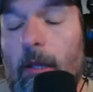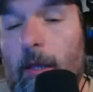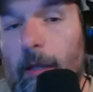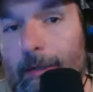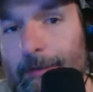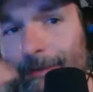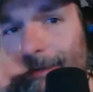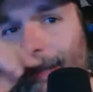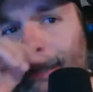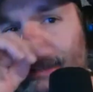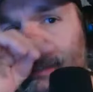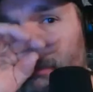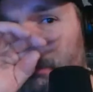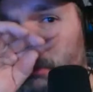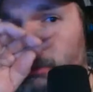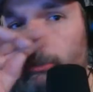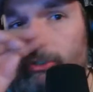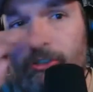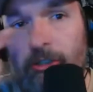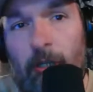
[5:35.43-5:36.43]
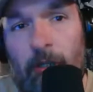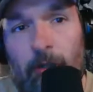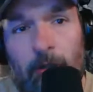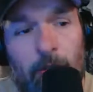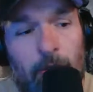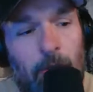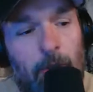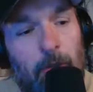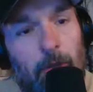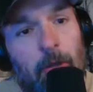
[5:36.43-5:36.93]
And it's not the bullshit
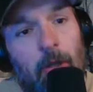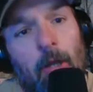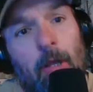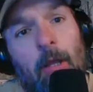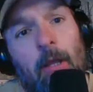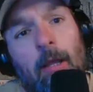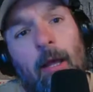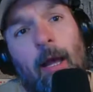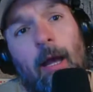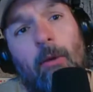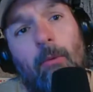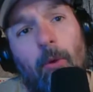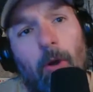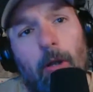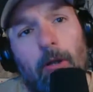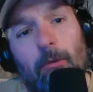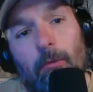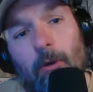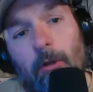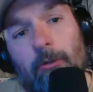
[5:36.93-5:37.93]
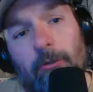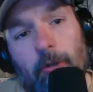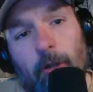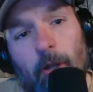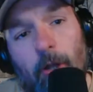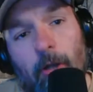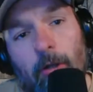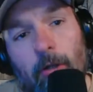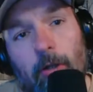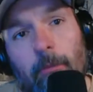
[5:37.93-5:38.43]
little hot water ones
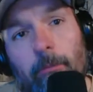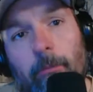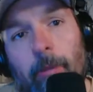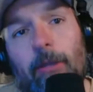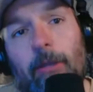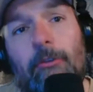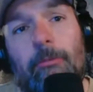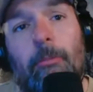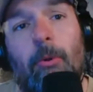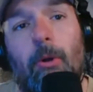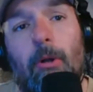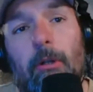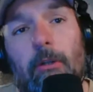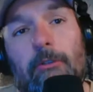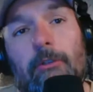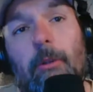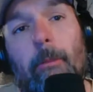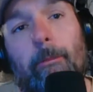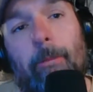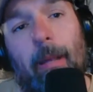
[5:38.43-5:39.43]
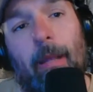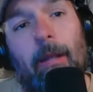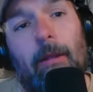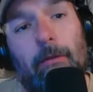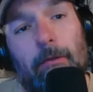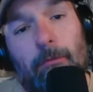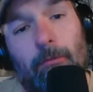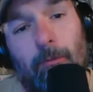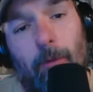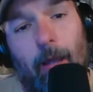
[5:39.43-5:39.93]
along the baseboard. It's the big
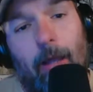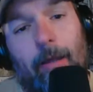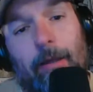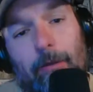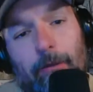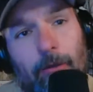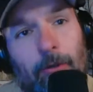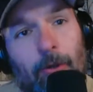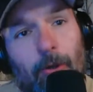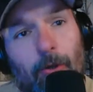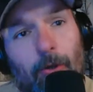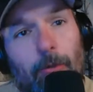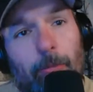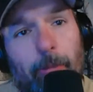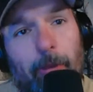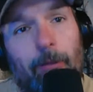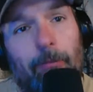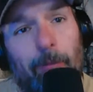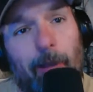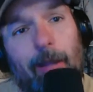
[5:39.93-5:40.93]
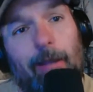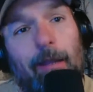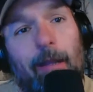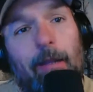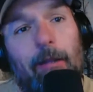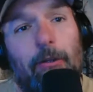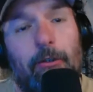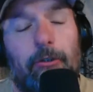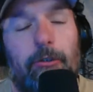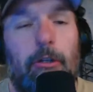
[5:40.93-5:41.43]
the big
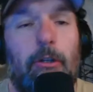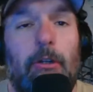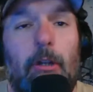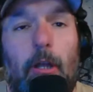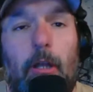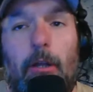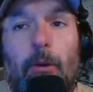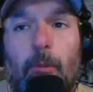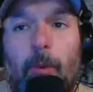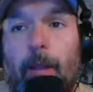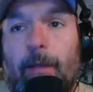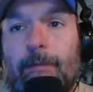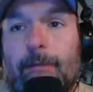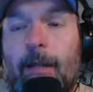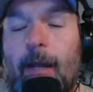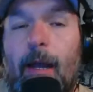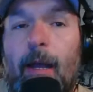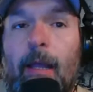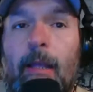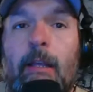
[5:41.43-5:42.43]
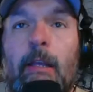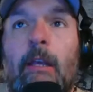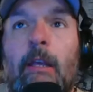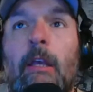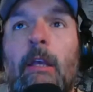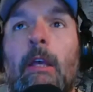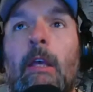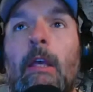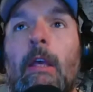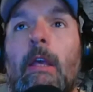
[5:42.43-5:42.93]
radiators that are like a waist high.
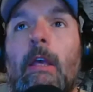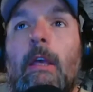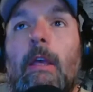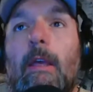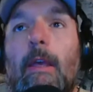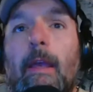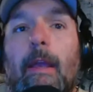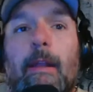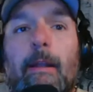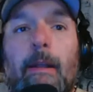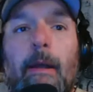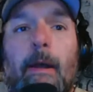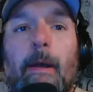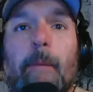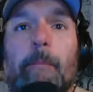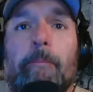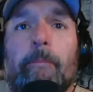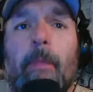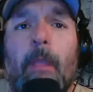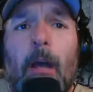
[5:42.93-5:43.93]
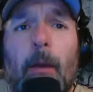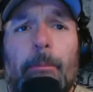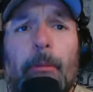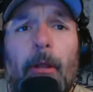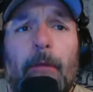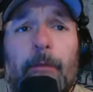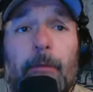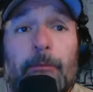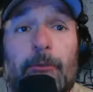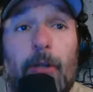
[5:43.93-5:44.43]
And a couple
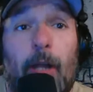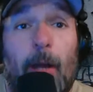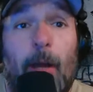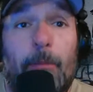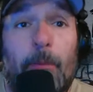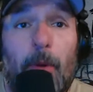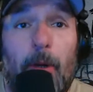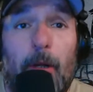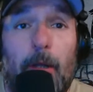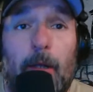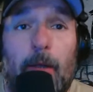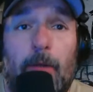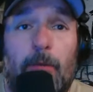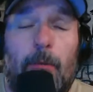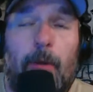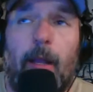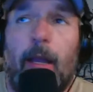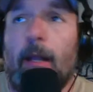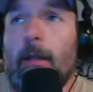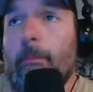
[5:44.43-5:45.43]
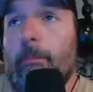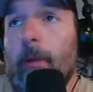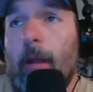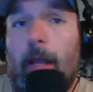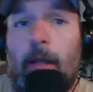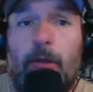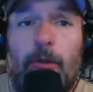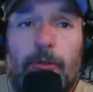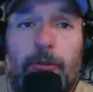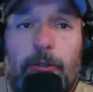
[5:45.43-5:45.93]
of them stopped working, and we got a
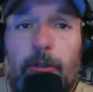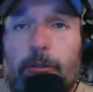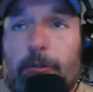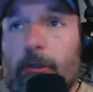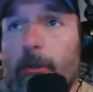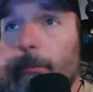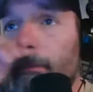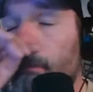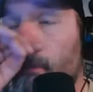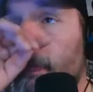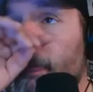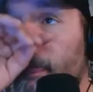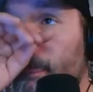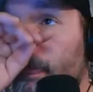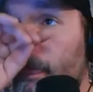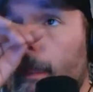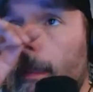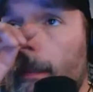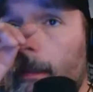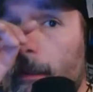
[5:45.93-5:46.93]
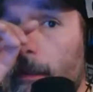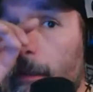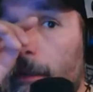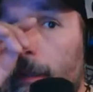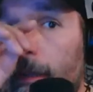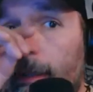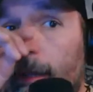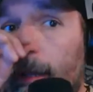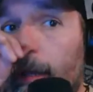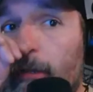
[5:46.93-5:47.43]
brand new system in
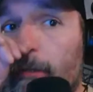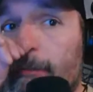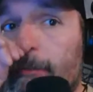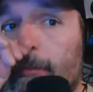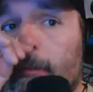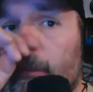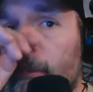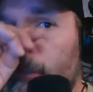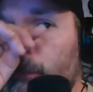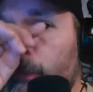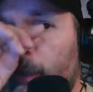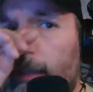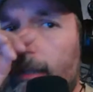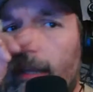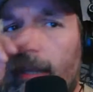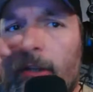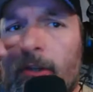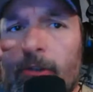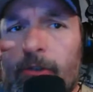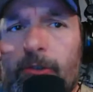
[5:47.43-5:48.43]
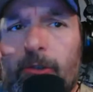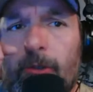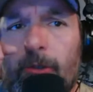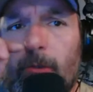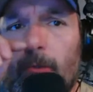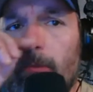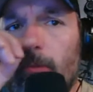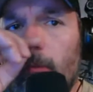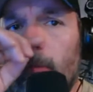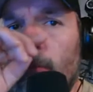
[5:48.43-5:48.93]
the house. The radiators are
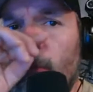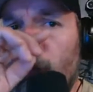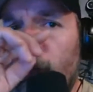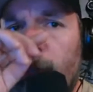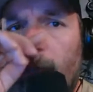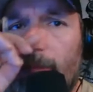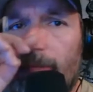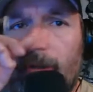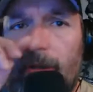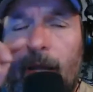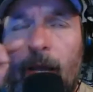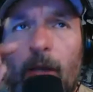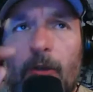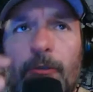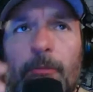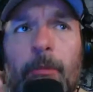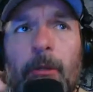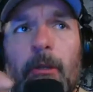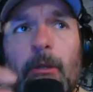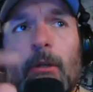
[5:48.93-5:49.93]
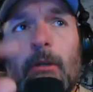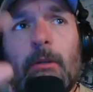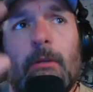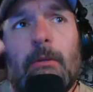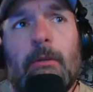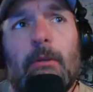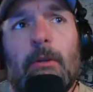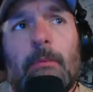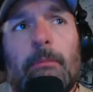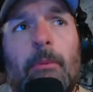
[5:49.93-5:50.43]
what came with the house, but the
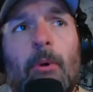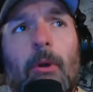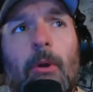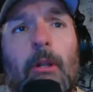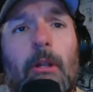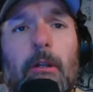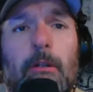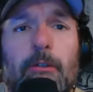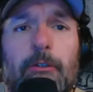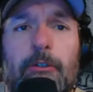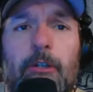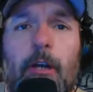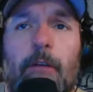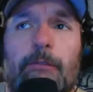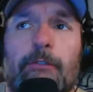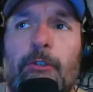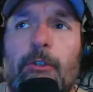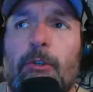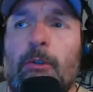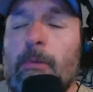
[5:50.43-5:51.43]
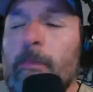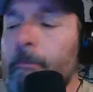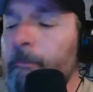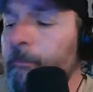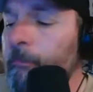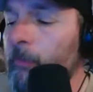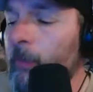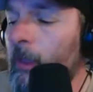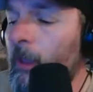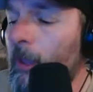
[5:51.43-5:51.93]
boiler itself's new.
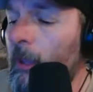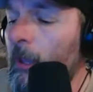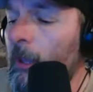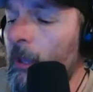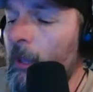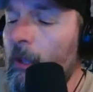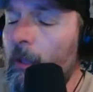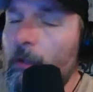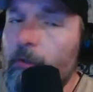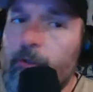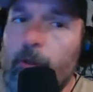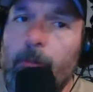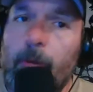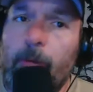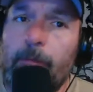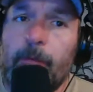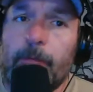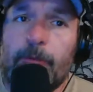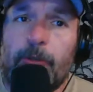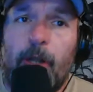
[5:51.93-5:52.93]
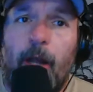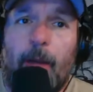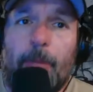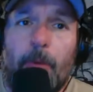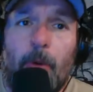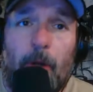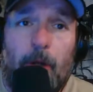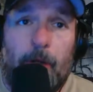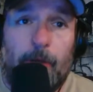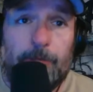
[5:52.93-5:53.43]
Some of them stopped
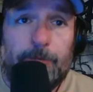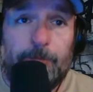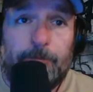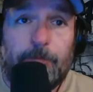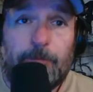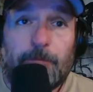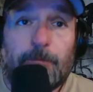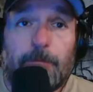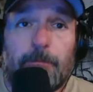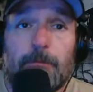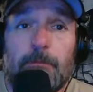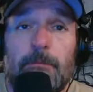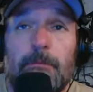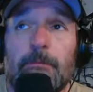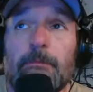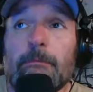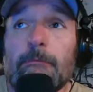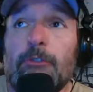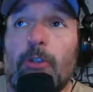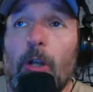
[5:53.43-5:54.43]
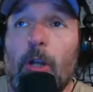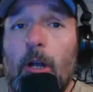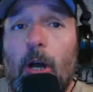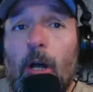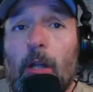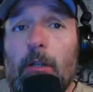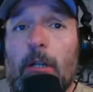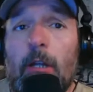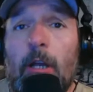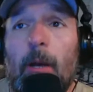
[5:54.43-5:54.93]
working. So I
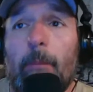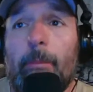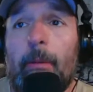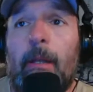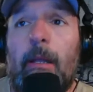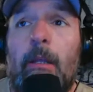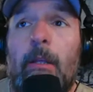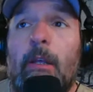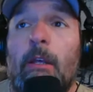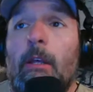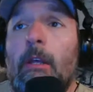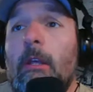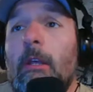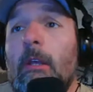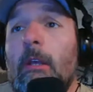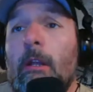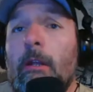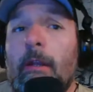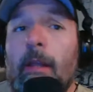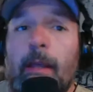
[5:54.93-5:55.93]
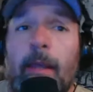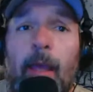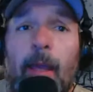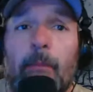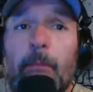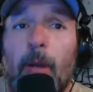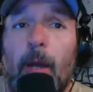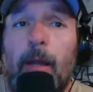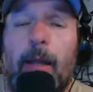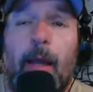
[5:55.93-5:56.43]
called the company. They
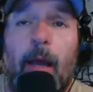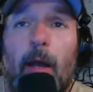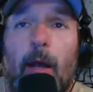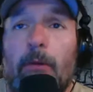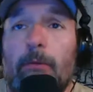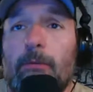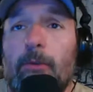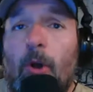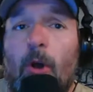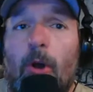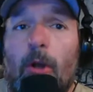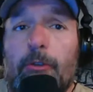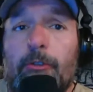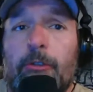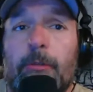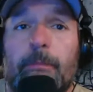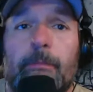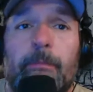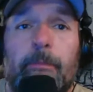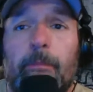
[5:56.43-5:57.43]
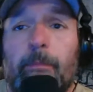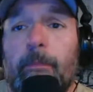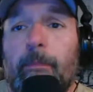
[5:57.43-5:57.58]
came right out. Awesome.